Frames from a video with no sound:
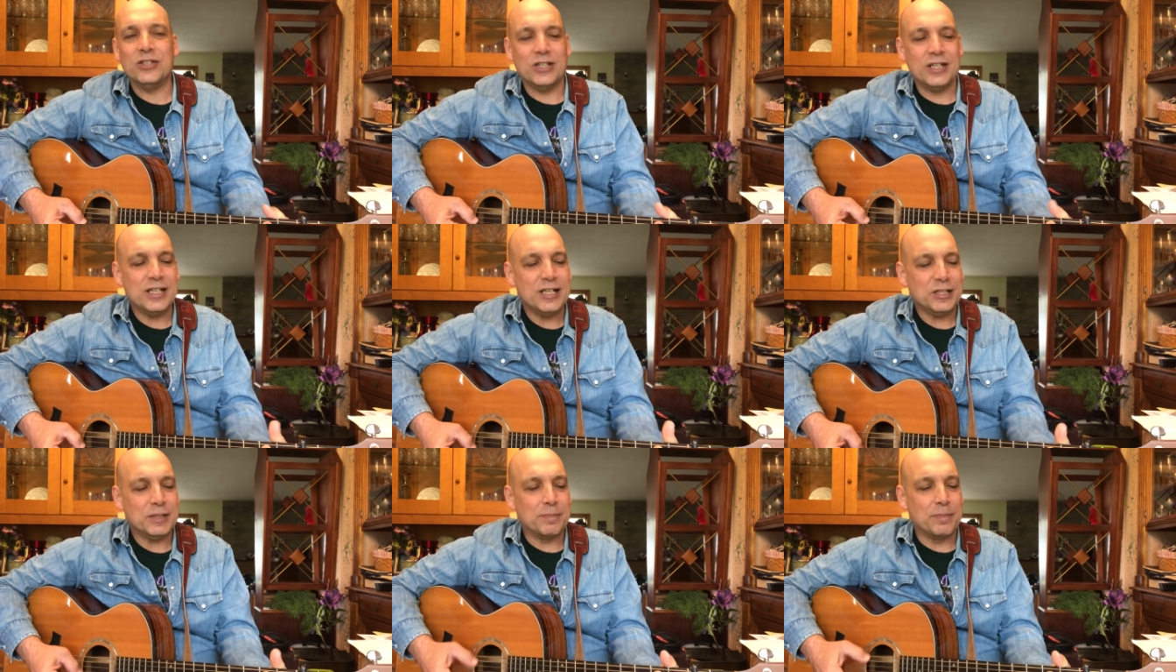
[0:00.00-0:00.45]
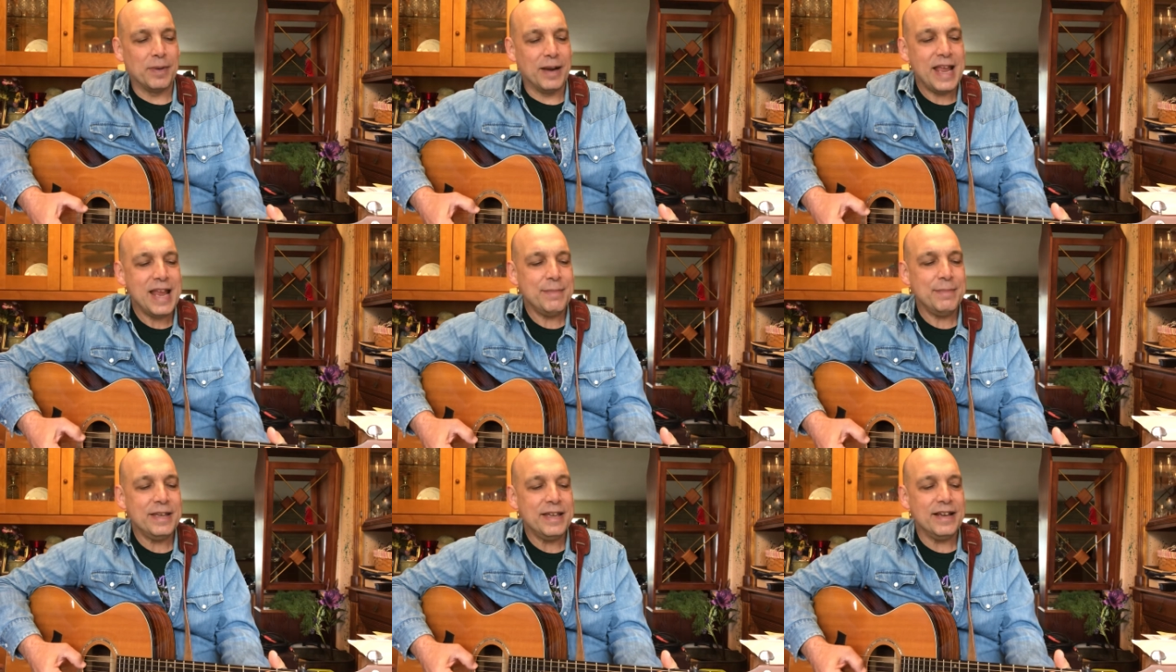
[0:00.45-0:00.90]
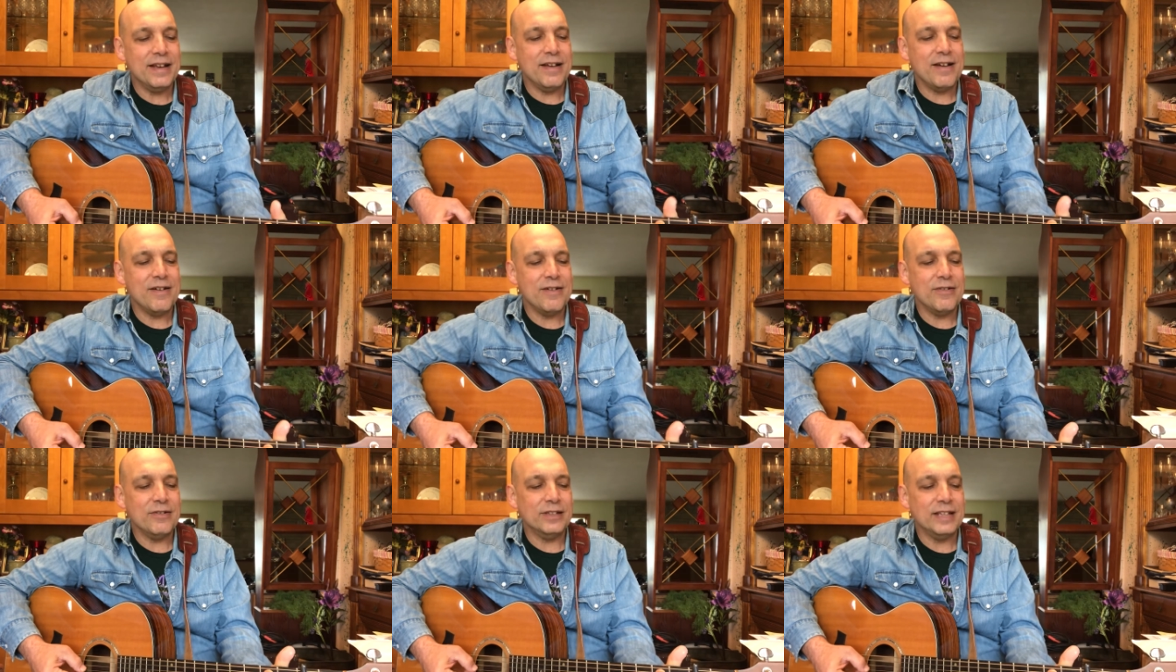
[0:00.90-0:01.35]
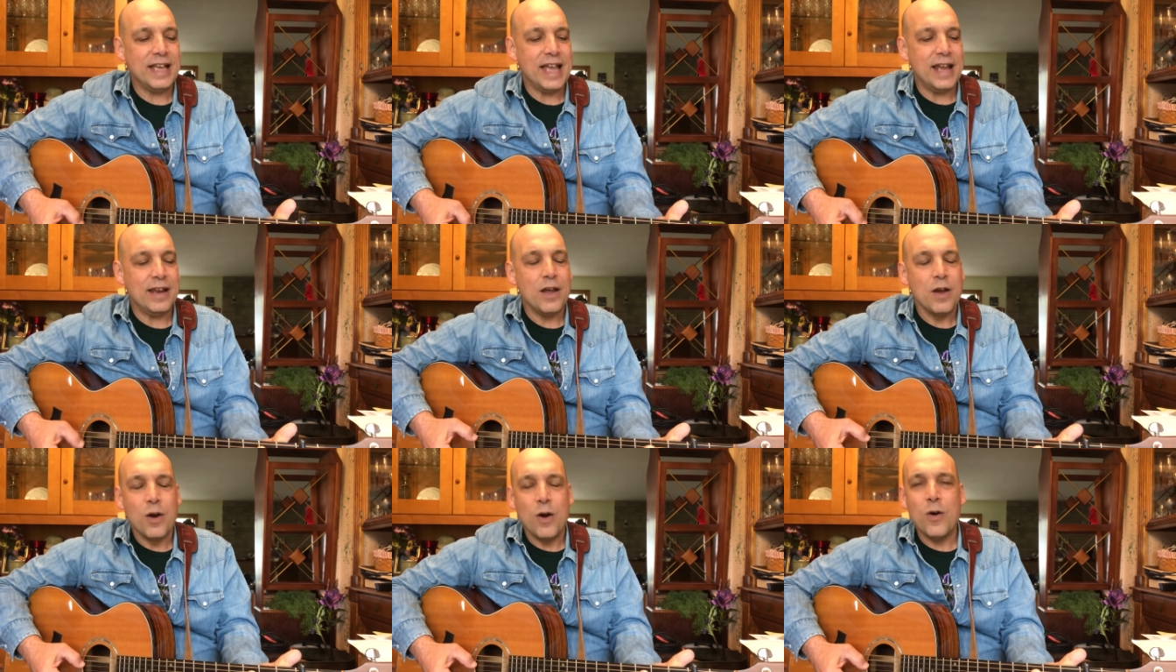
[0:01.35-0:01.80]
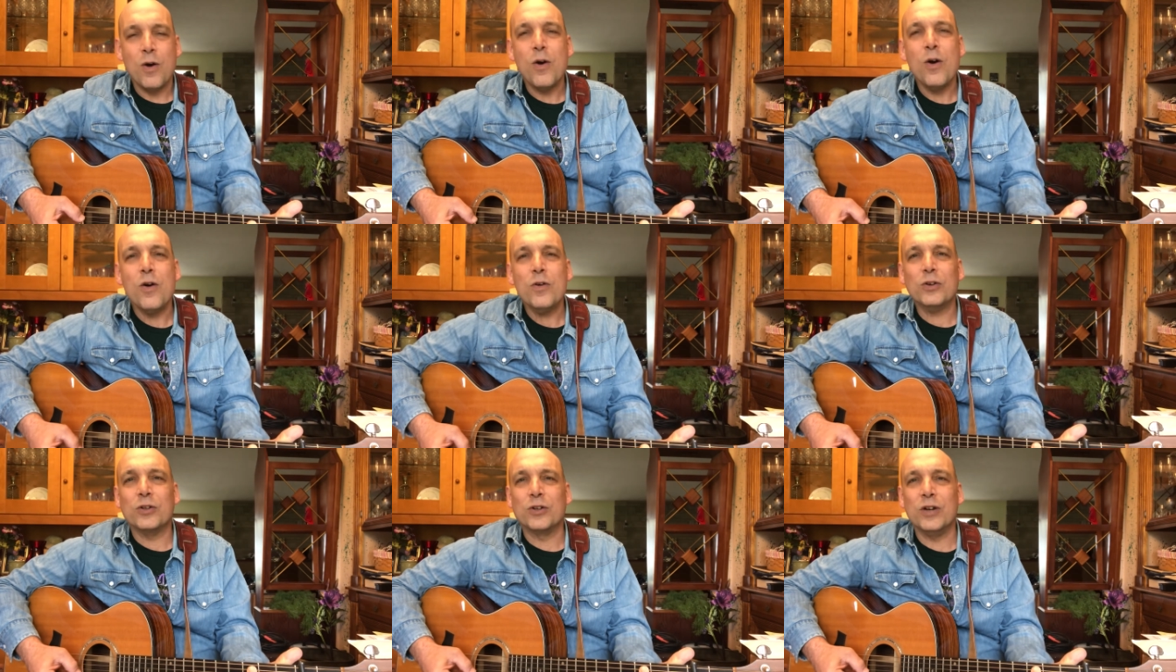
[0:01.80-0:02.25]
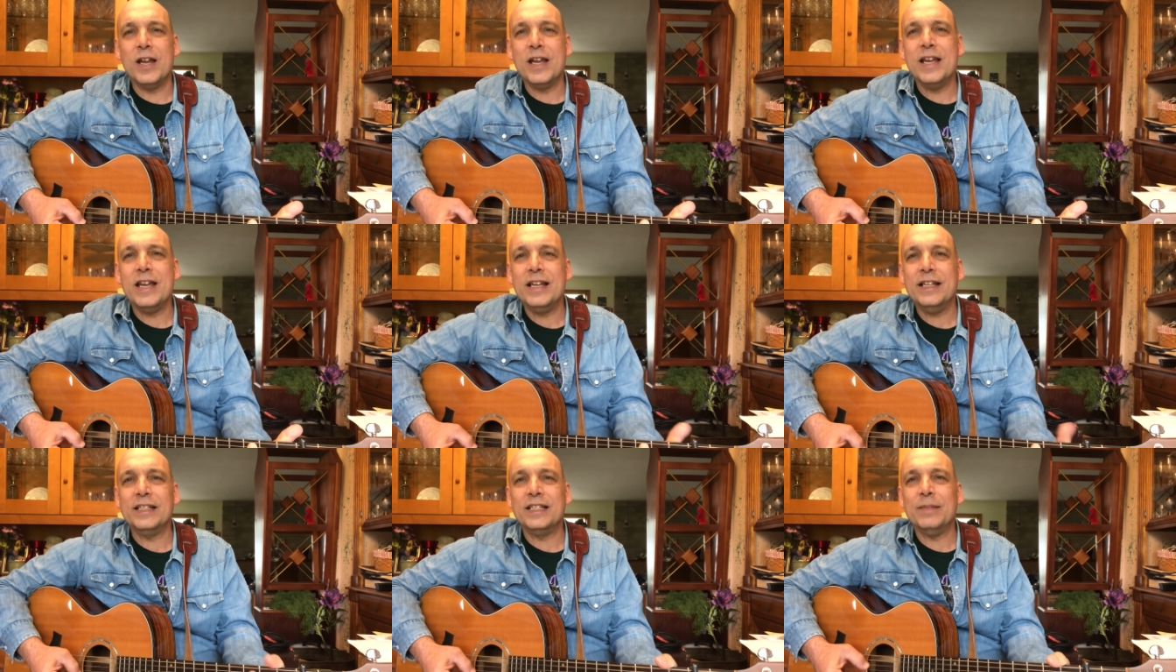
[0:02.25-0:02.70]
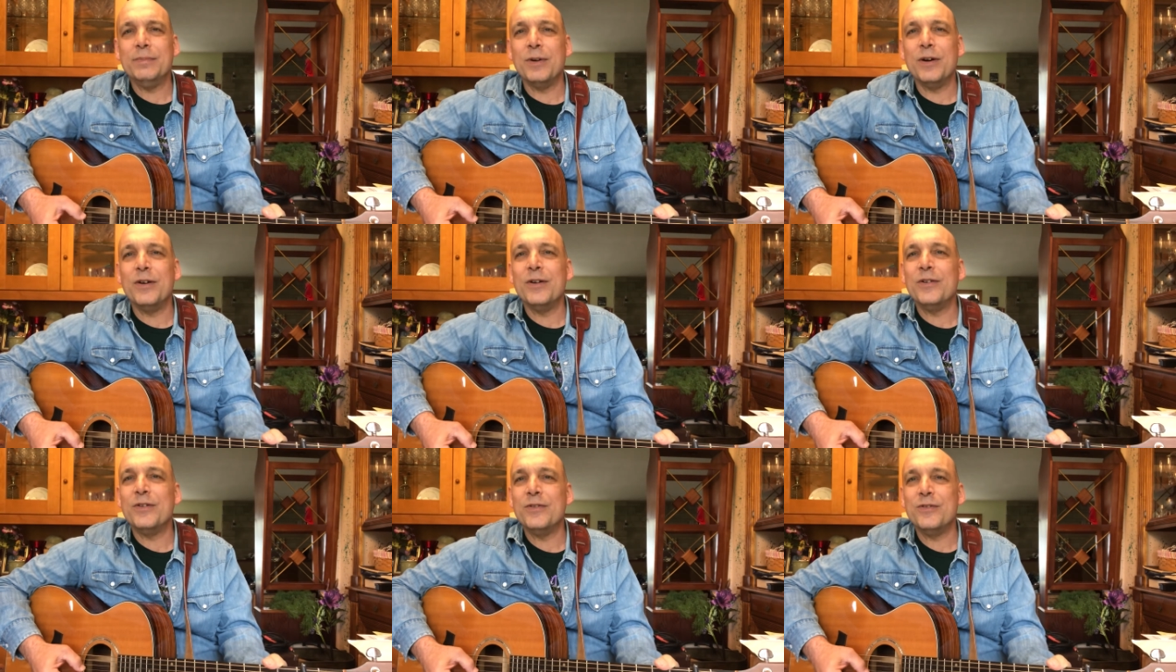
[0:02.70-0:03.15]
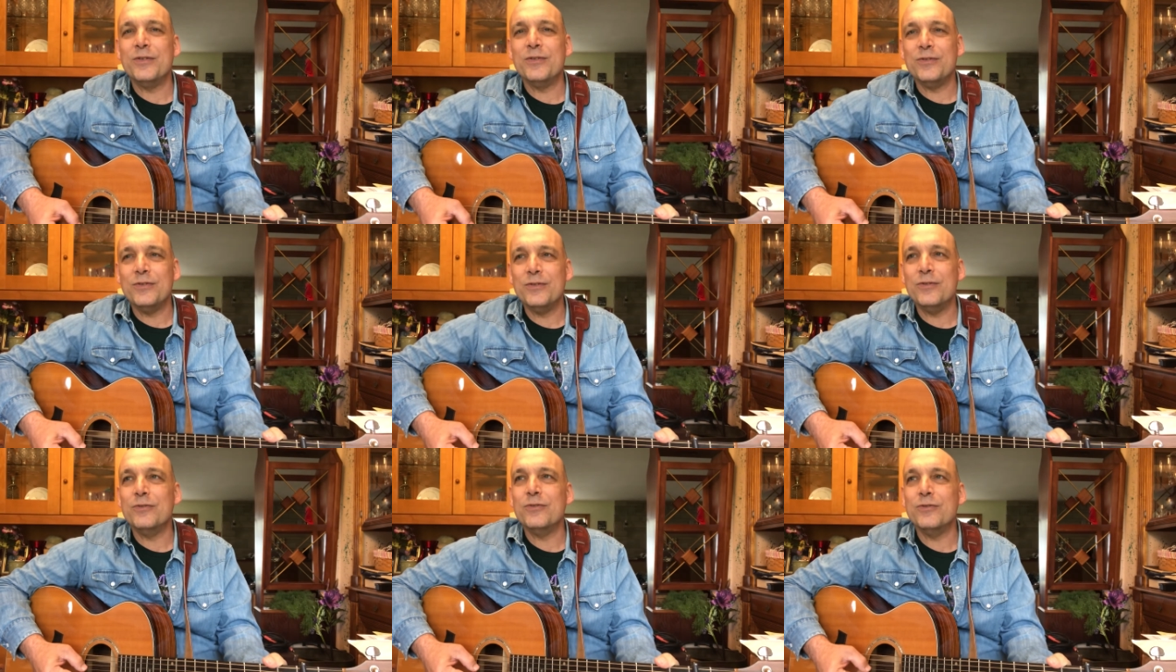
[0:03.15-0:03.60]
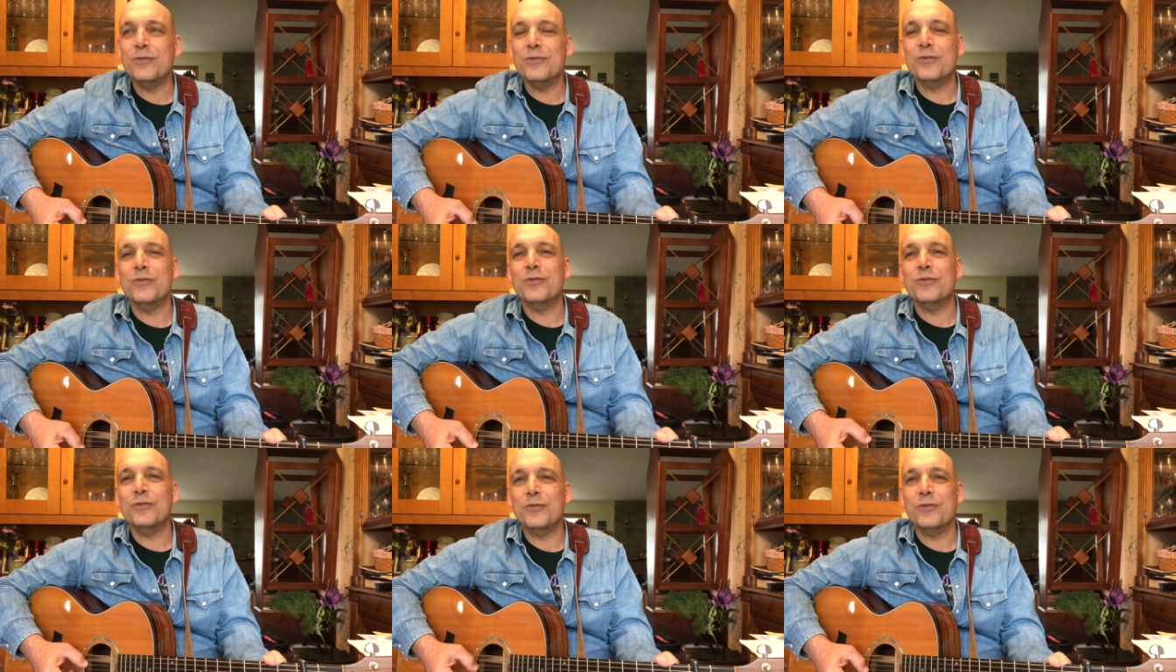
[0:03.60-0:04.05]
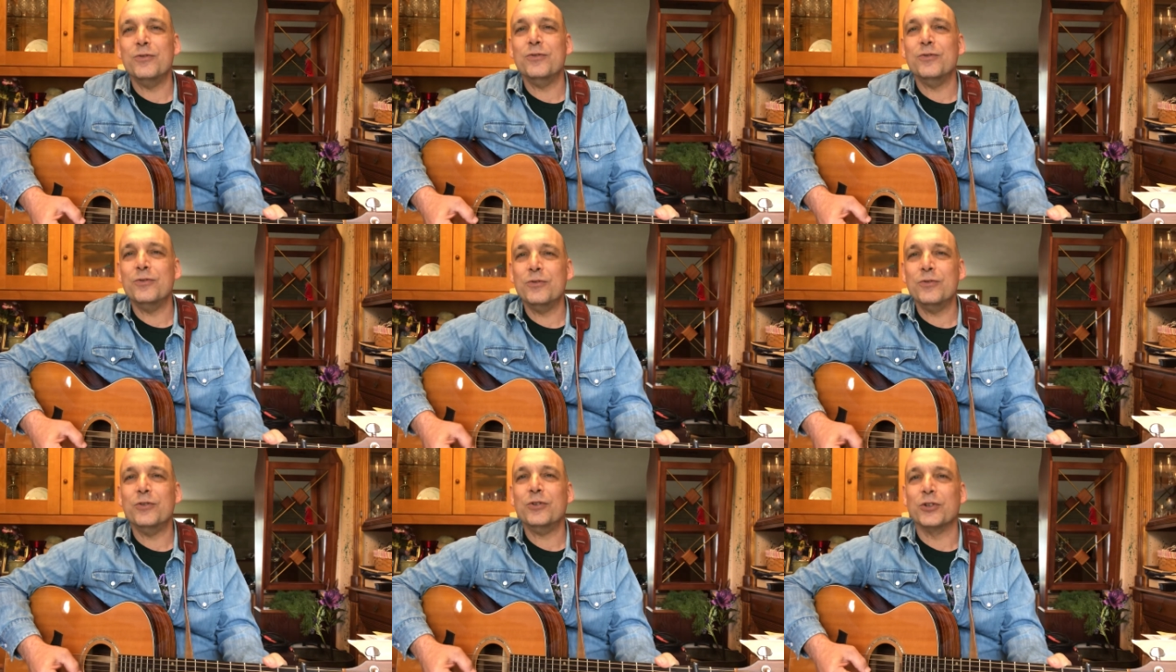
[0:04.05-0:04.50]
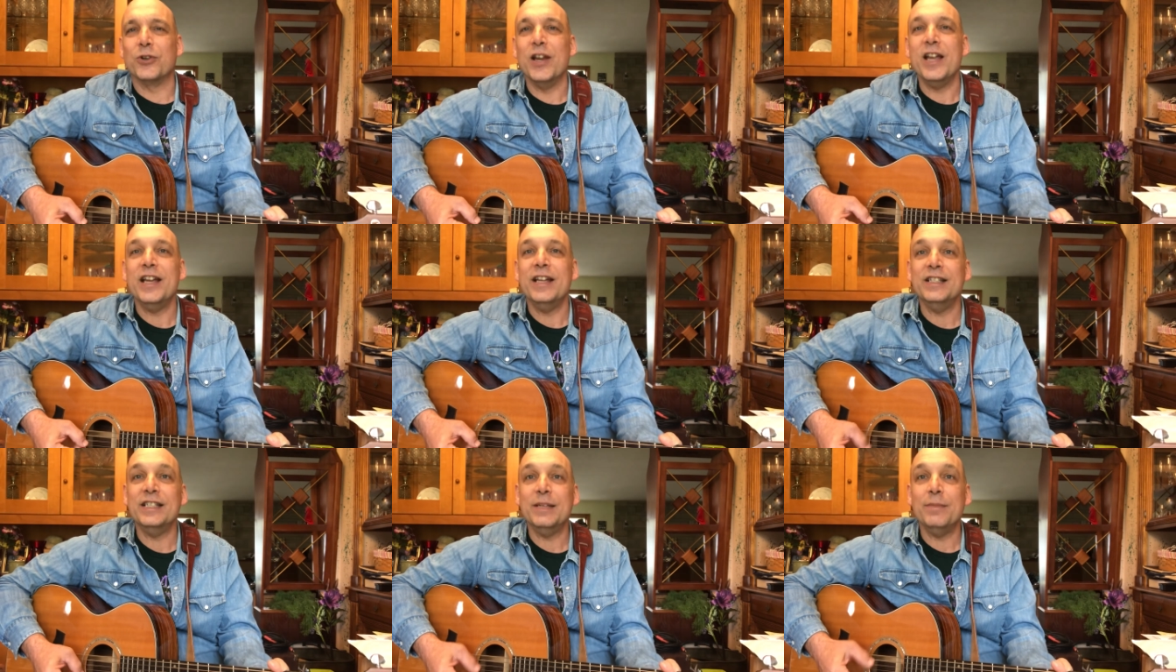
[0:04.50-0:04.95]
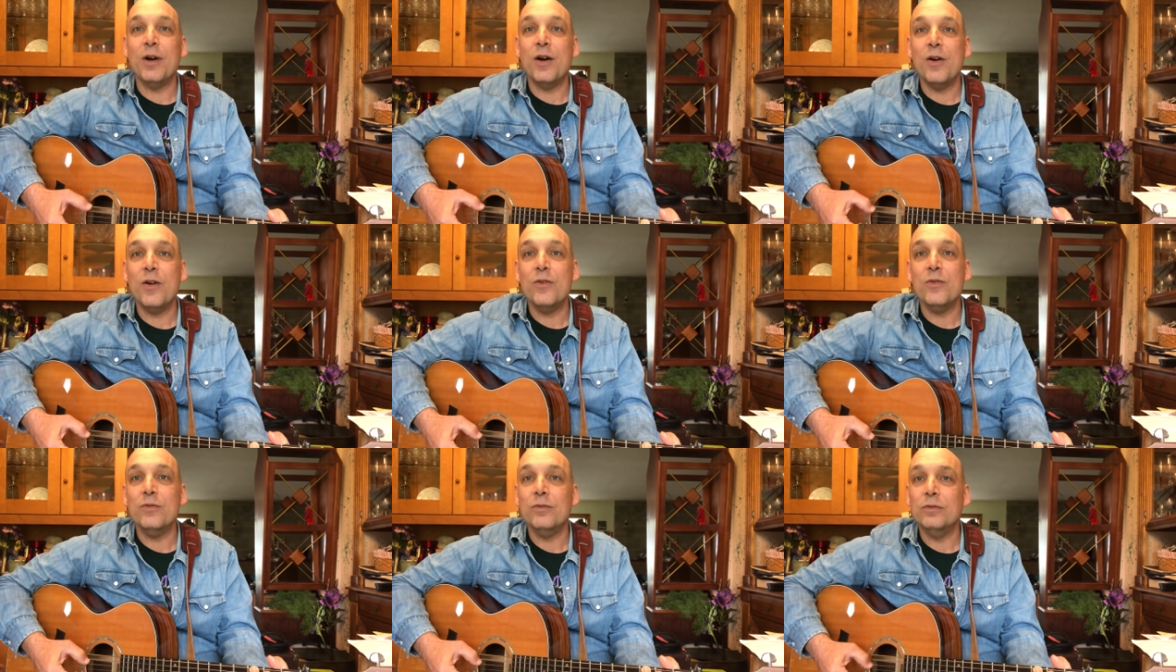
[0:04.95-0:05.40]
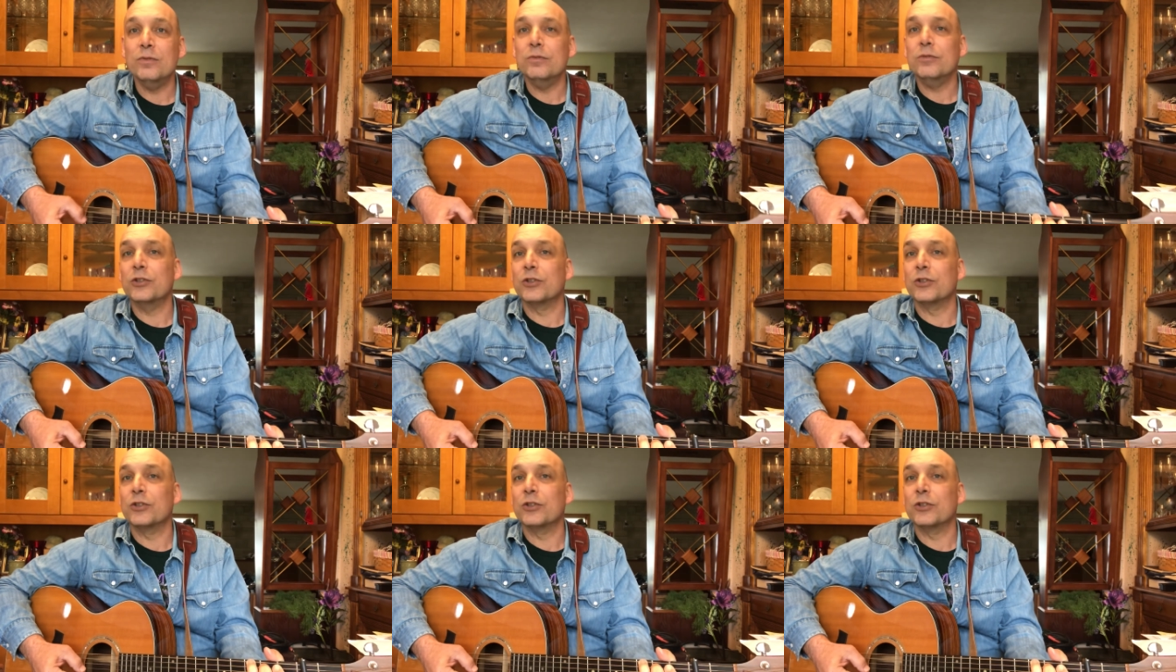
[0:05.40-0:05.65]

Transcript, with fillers: Just blame it on that old crazy bone, crazy bone.